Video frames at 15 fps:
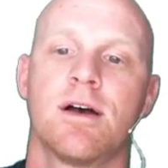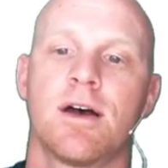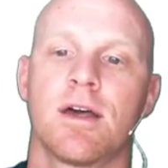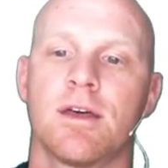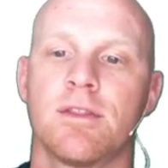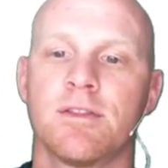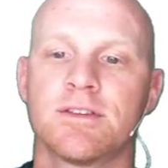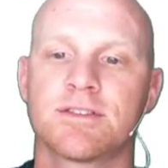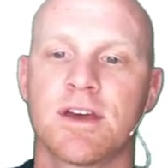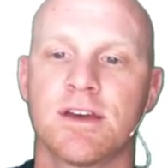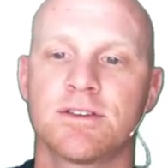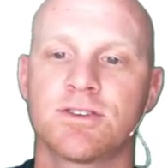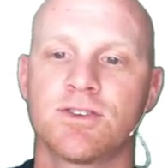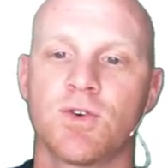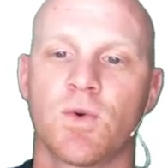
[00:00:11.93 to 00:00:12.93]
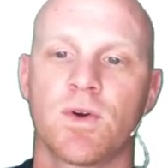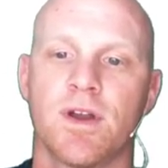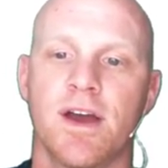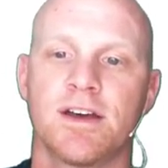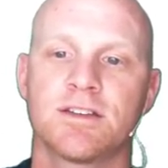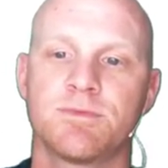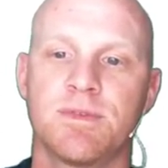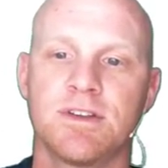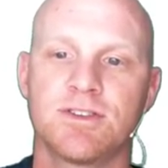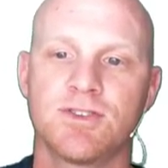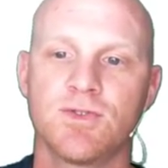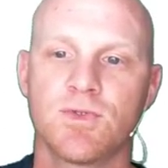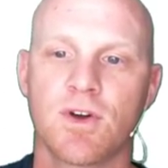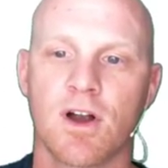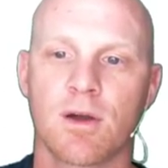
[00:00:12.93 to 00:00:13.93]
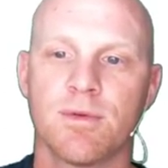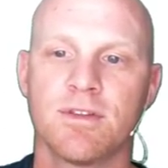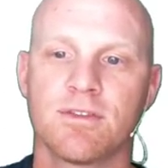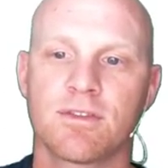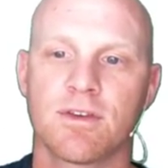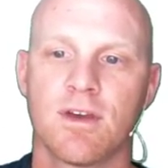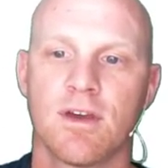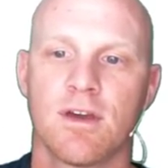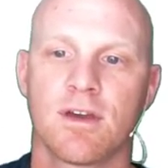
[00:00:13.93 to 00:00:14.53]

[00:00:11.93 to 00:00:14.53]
Right, in this case, your sp2 carbons